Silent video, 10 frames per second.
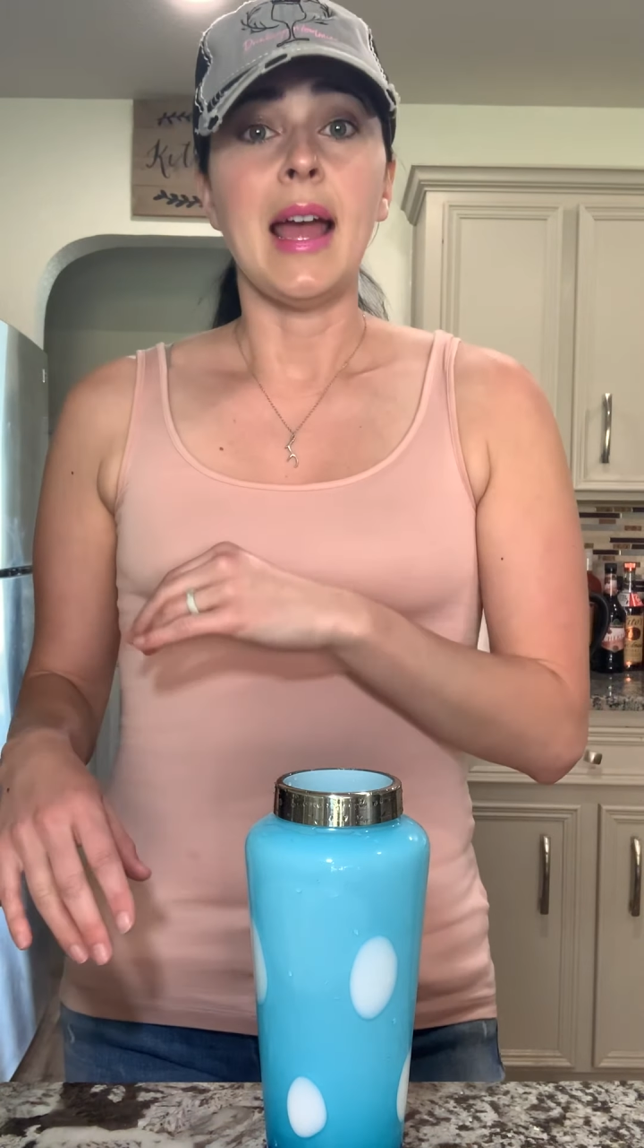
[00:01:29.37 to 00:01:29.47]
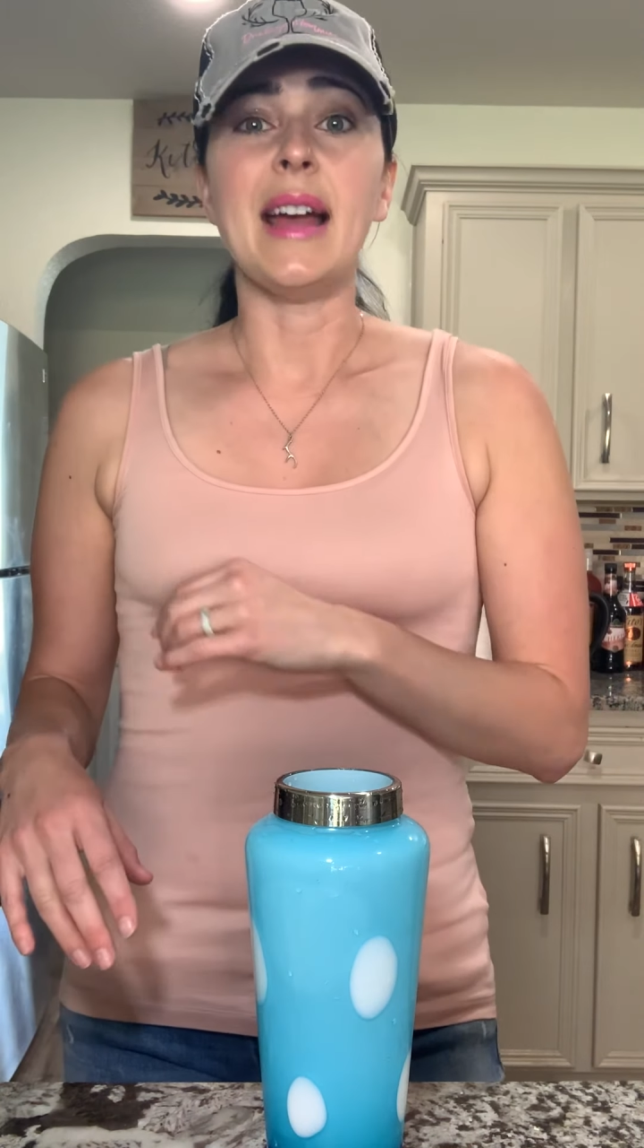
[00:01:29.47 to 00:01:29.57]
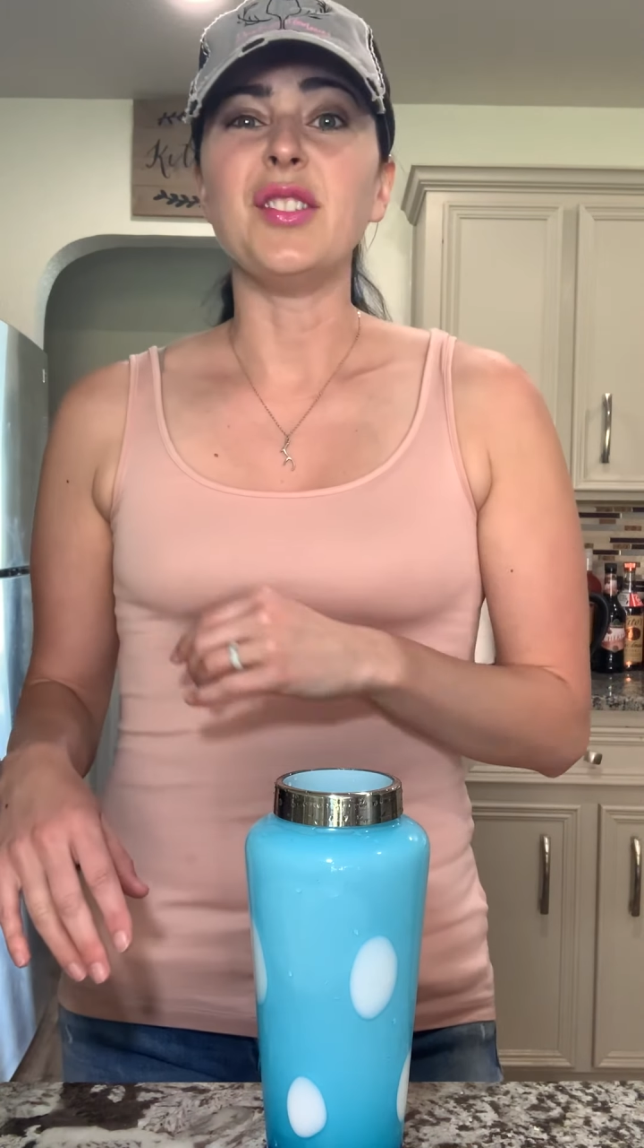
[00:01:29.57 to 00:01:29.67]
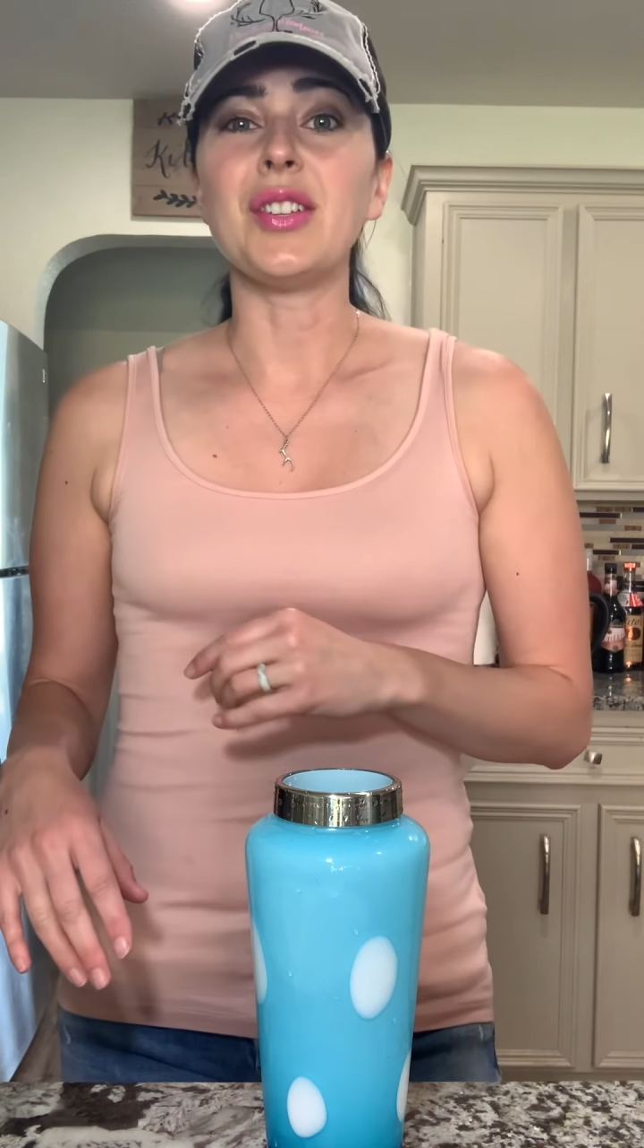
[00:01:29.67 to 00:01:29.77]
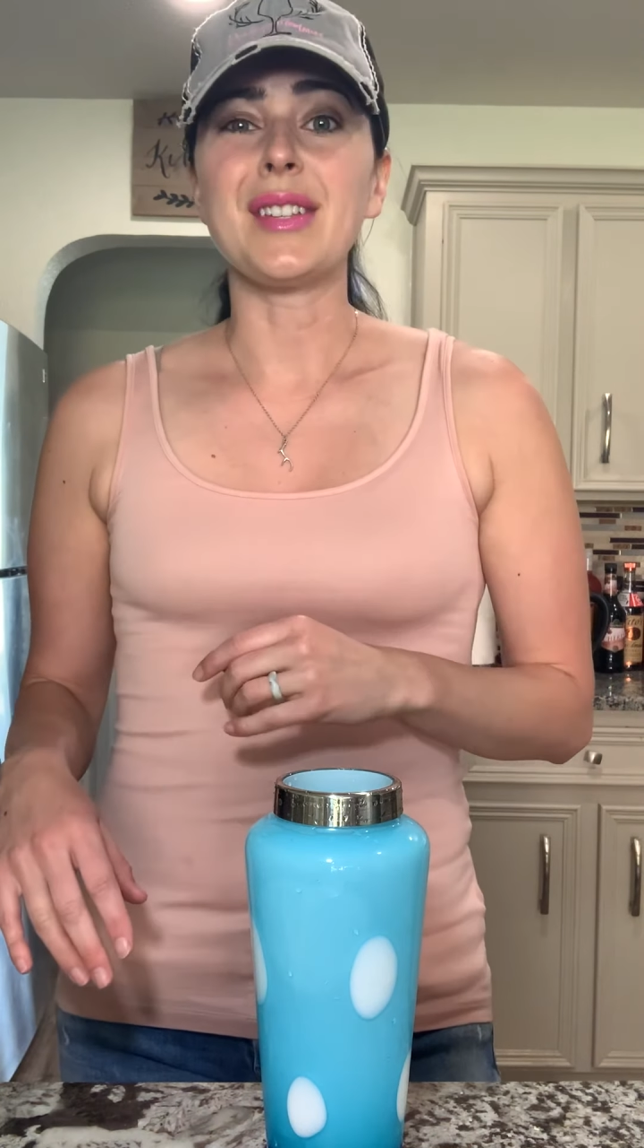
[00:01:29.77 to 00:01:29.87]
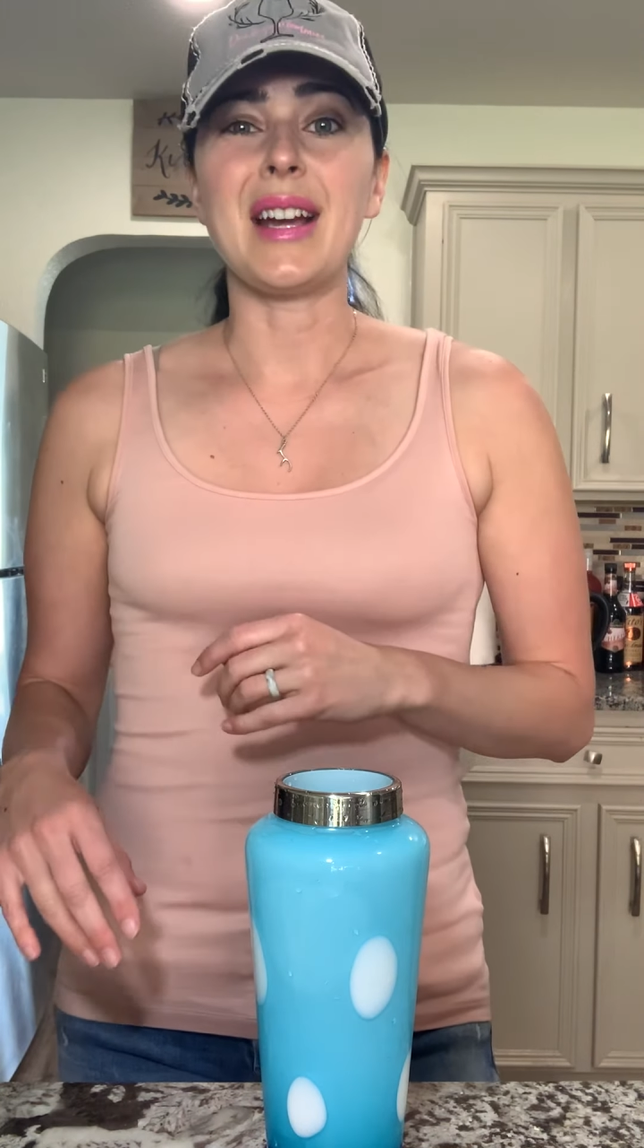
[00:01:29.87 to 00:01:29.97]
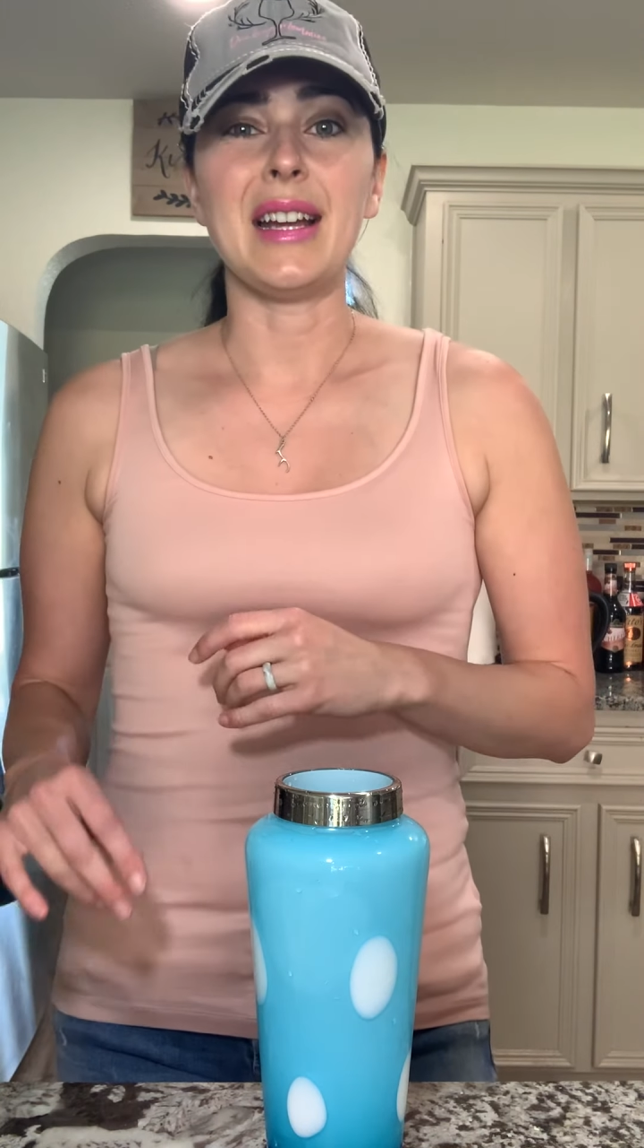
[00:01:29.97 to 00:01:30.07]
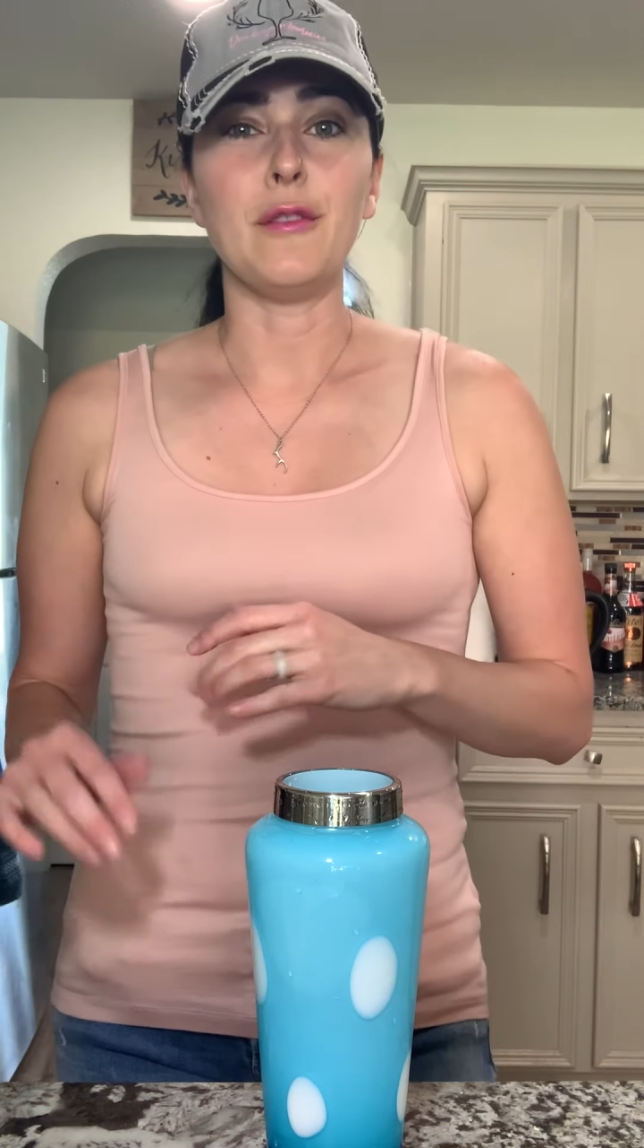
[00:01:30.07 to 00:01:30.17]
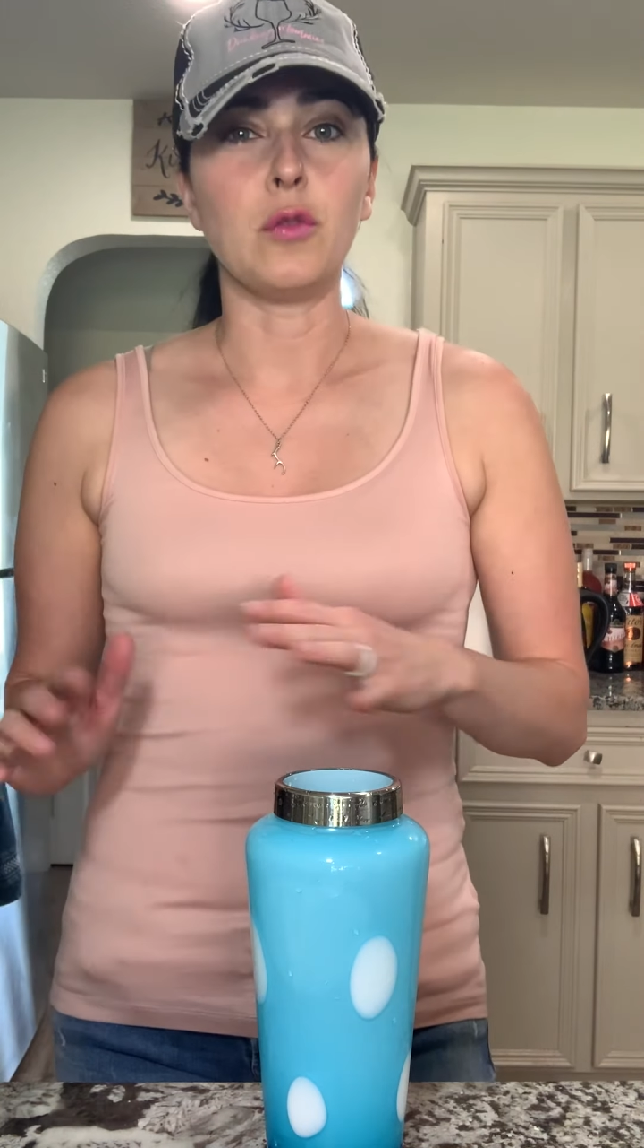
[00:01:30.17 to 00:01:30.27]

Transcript: and just kind of